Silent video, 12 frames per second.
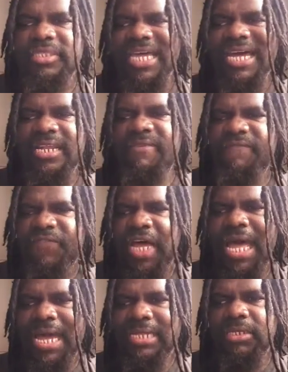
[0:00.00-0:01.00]
that in
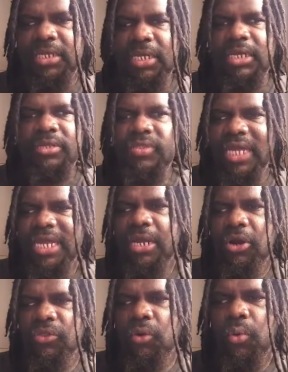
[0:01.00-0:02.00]
fact they
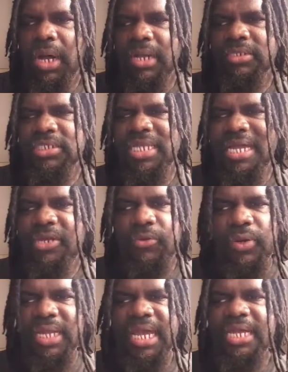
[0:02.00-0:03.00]
are the ones that
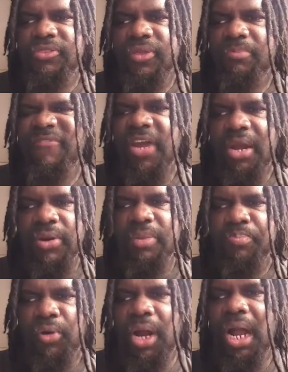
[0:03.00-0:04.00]
create the
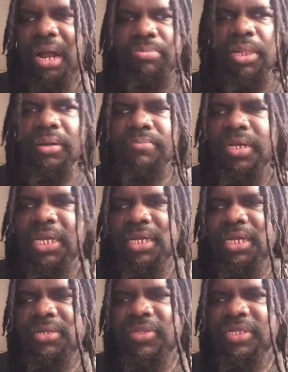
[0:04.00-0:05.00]
very problem
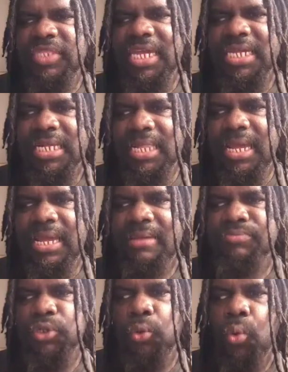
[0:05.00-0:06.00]
that they
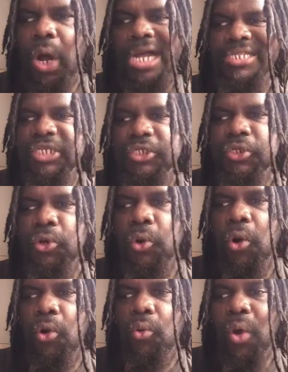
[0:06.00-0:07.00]
claim to want to
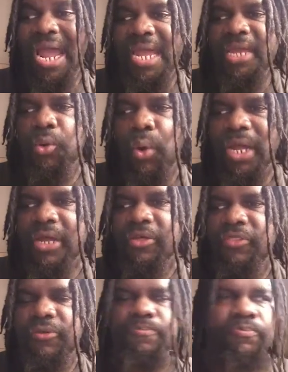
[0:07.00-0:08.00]
do away
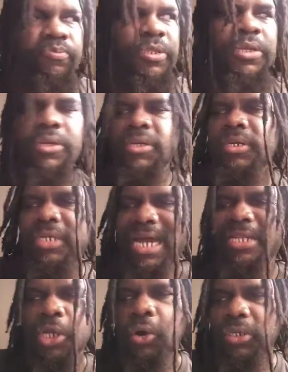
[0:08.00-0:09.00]
with.
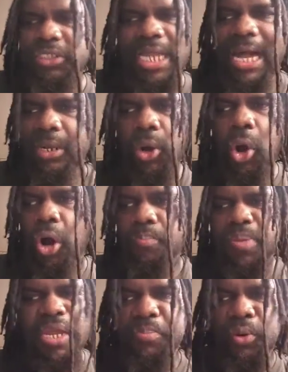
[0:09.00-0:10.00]
Y'all know it's not
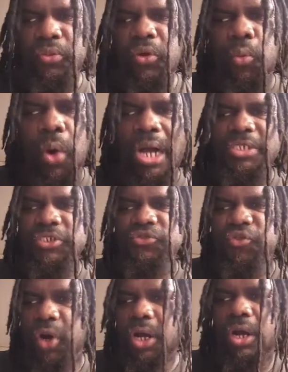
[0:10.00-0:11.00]
all people that wants
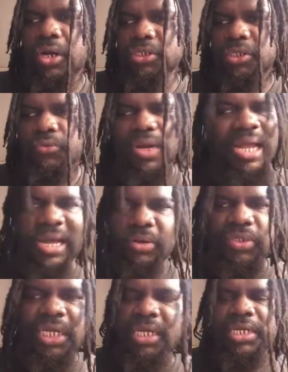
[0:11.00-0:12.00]
drugs
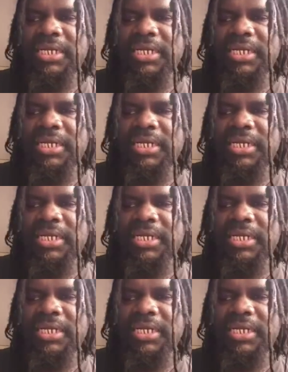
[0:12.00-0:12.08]
around.